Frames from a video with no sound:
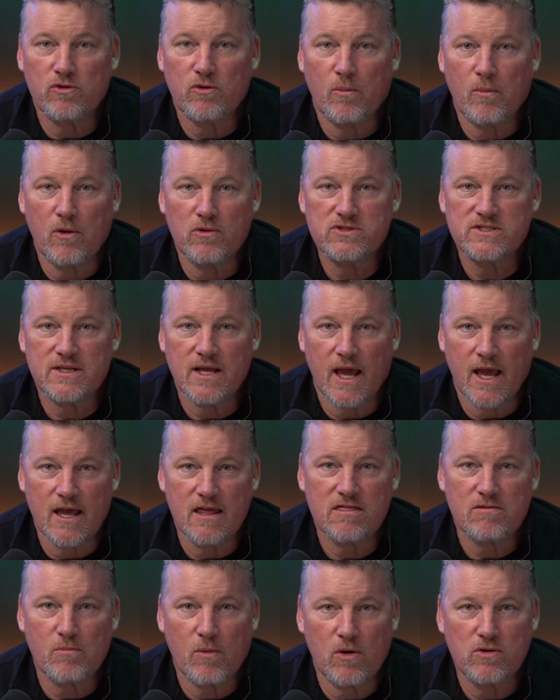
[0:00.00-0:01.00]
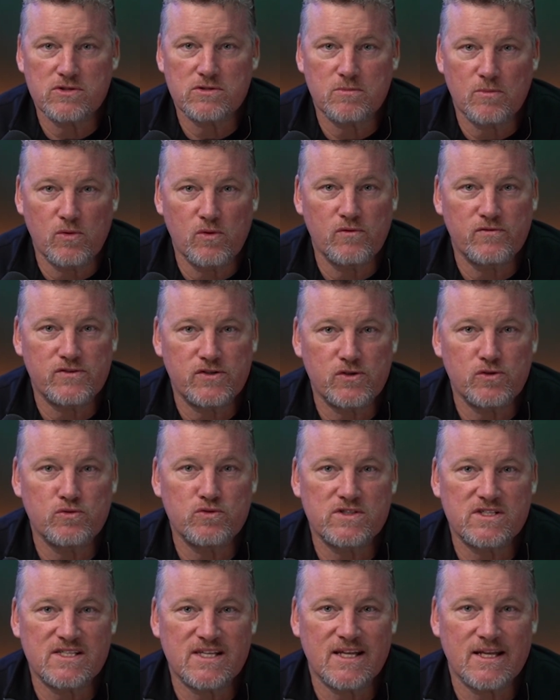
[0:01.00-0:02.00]
the eighth most moved to
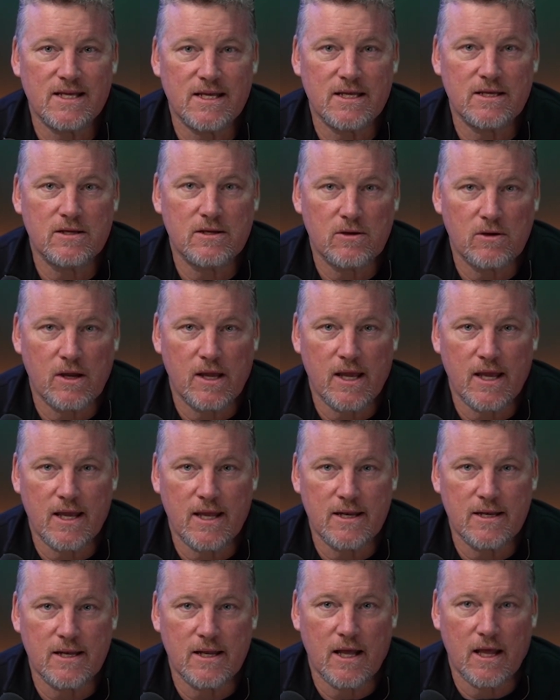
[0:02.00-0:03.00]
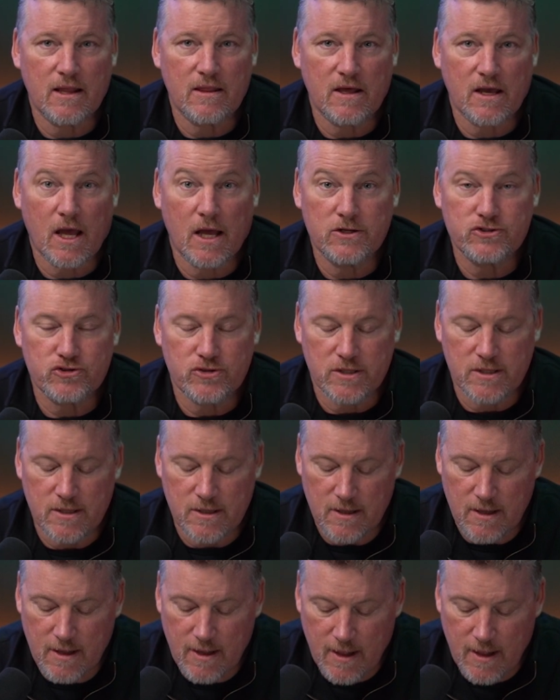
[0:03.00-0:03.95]
city in the country,